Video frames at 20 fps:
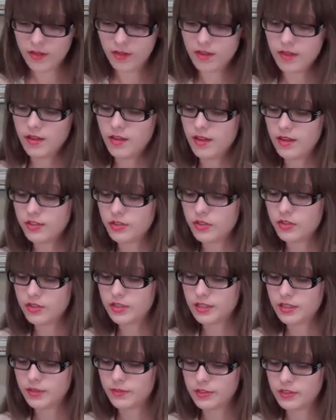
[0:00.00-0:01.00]
I'll show
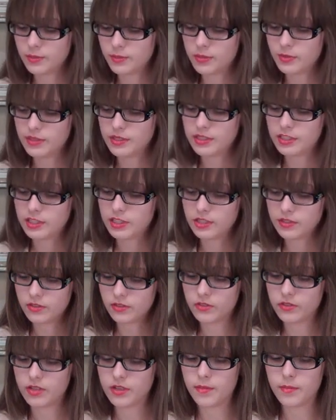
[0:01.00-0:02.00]
you the difference between the
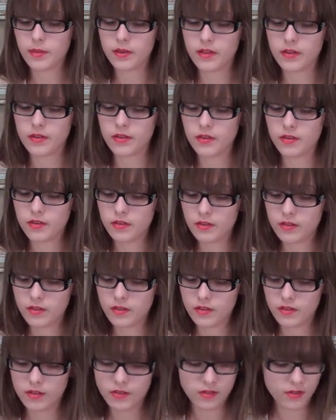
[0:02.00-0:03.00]
chisel tip and
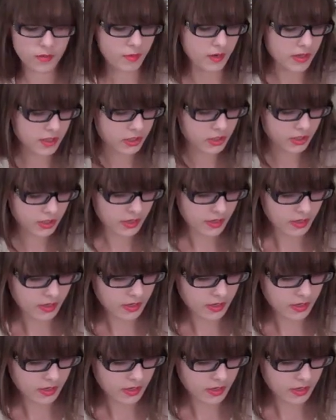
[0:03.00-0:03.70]
brush.